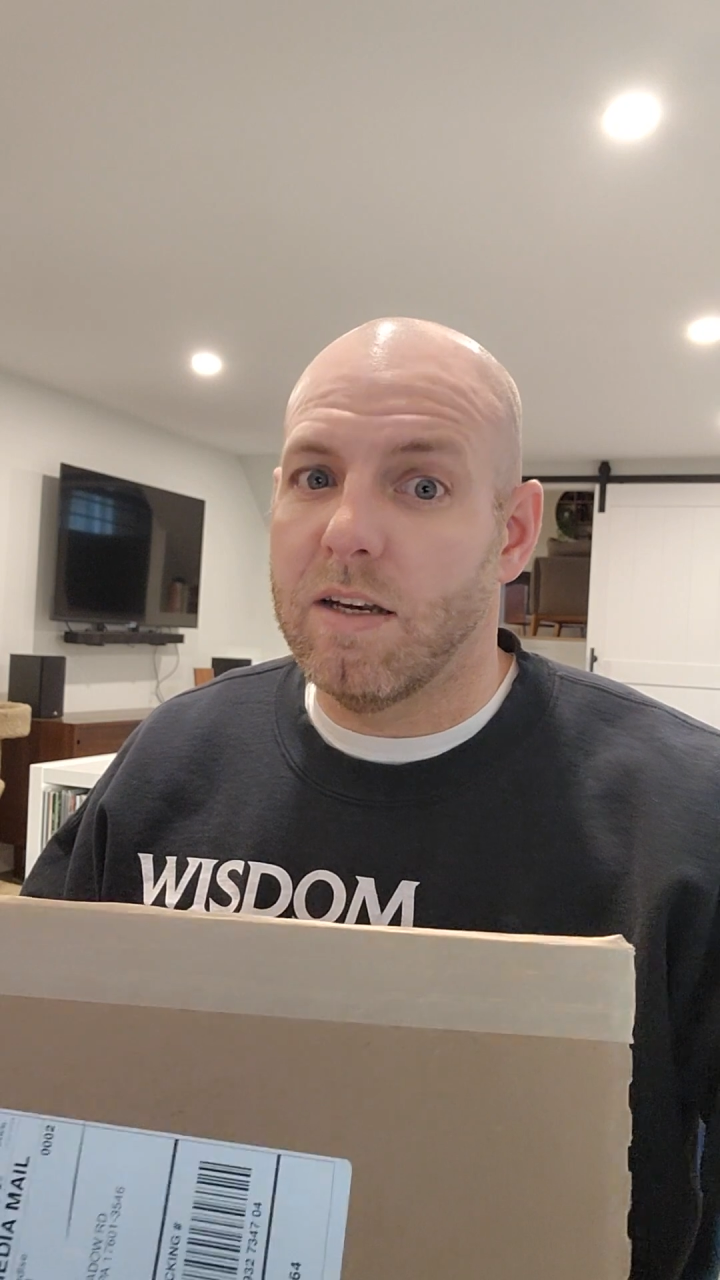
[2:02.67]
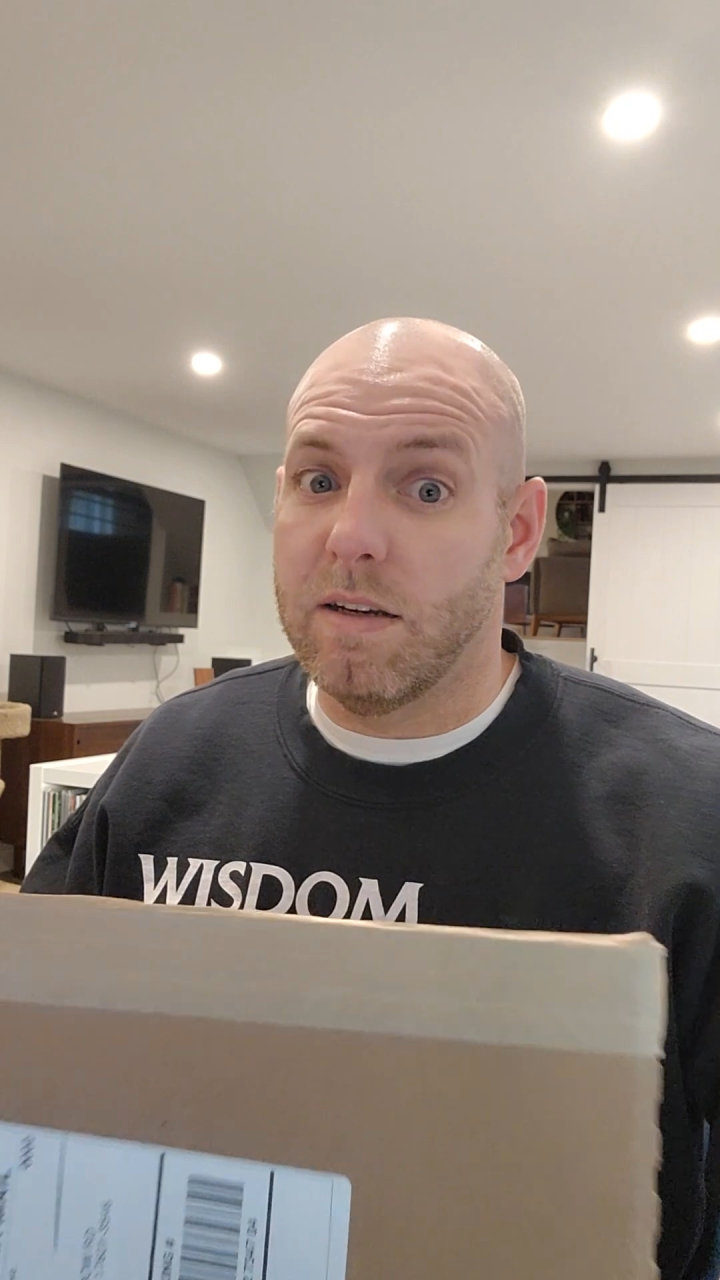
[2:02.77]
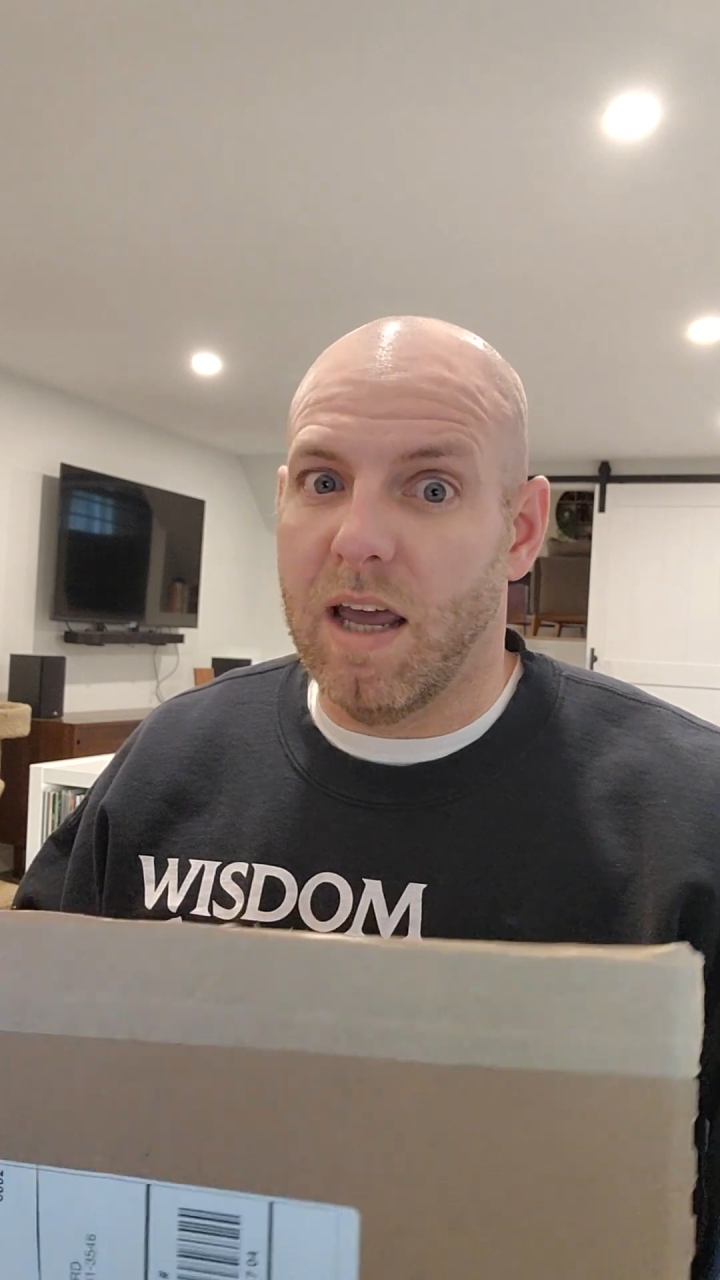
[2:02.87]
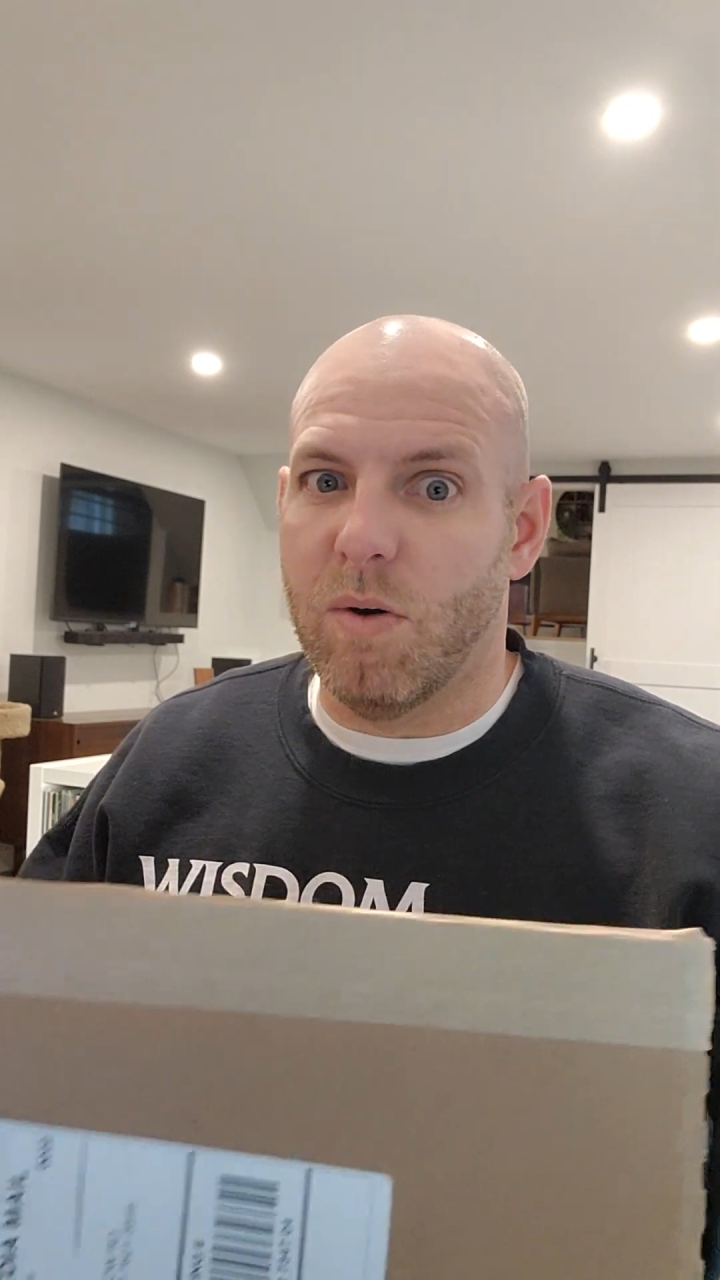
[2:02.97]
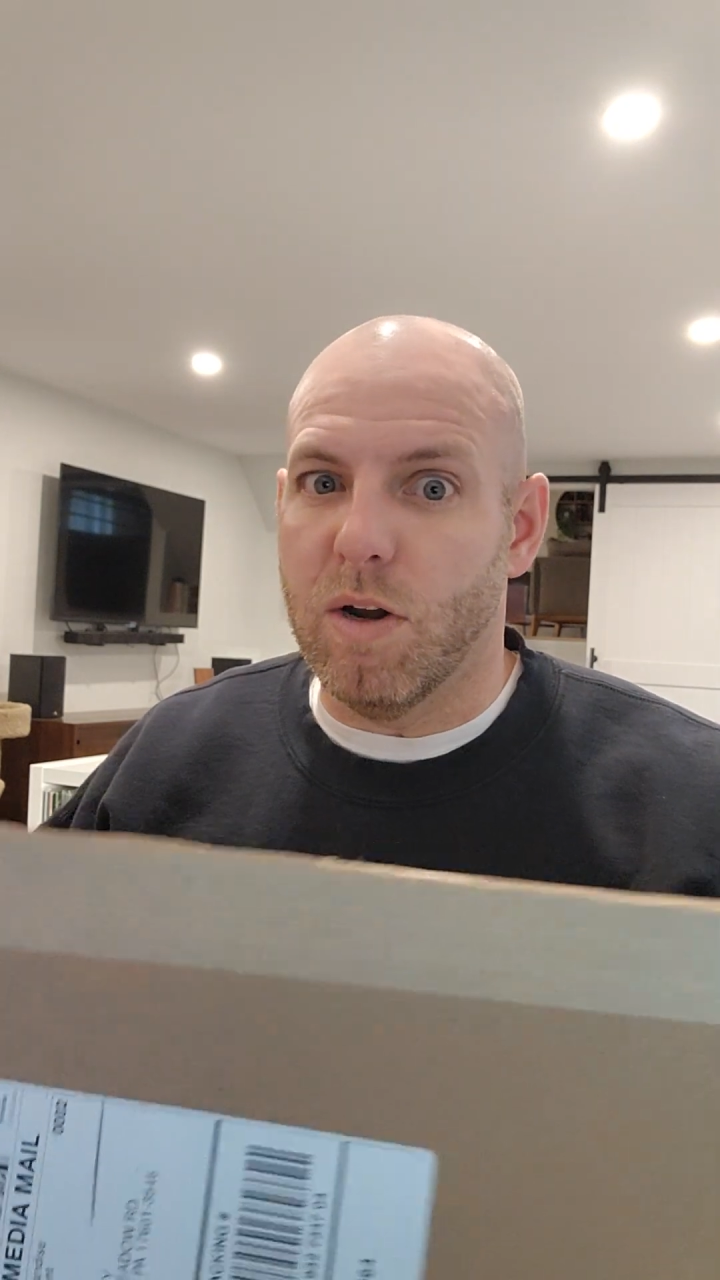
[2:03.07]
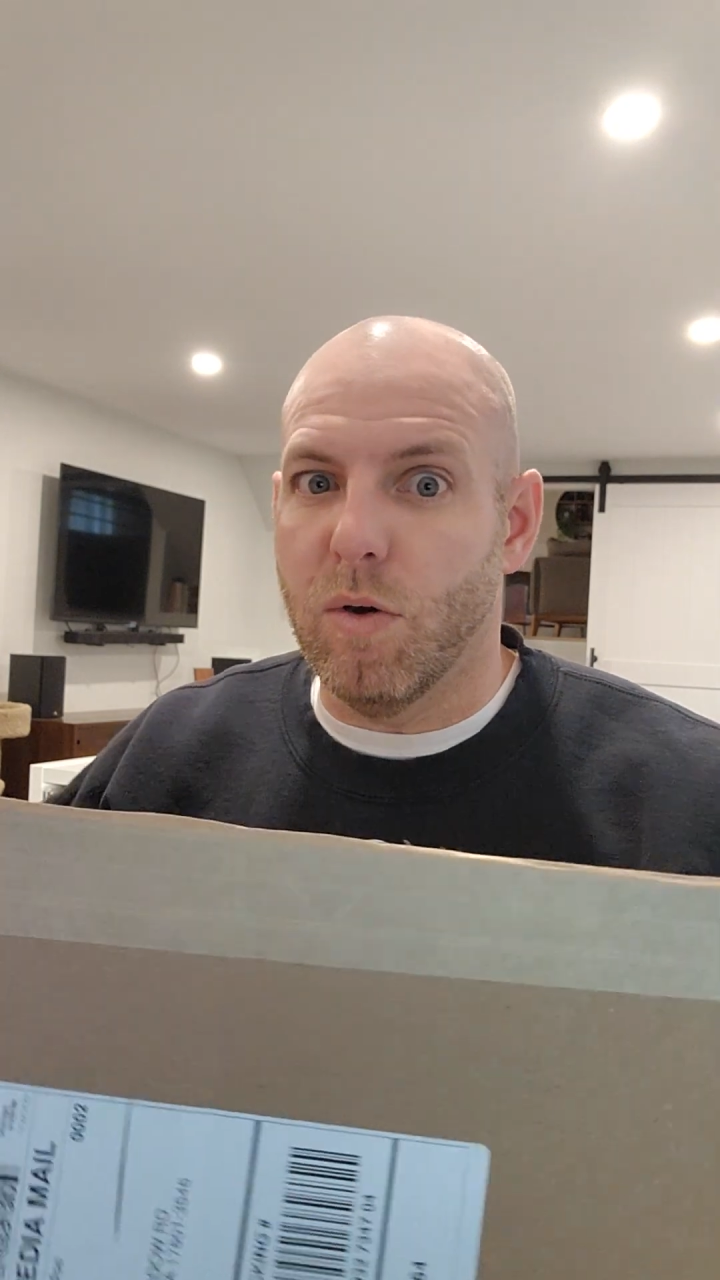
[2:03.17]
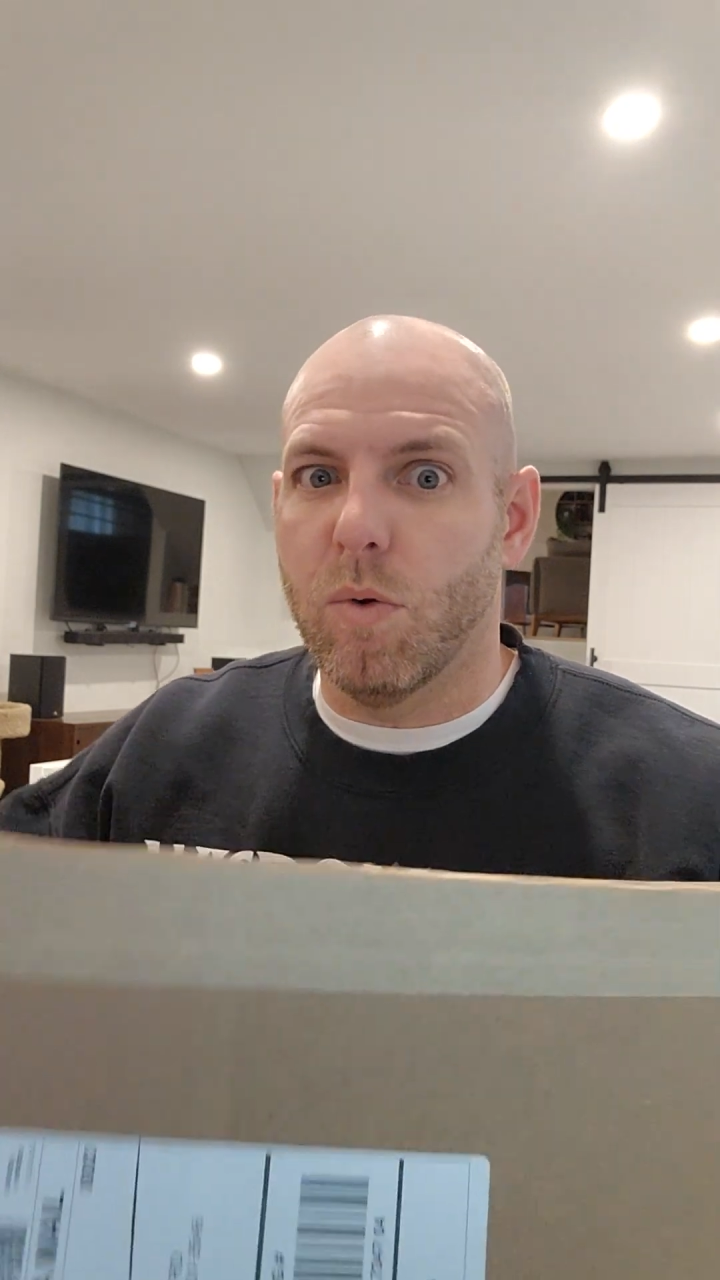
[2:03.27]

now I know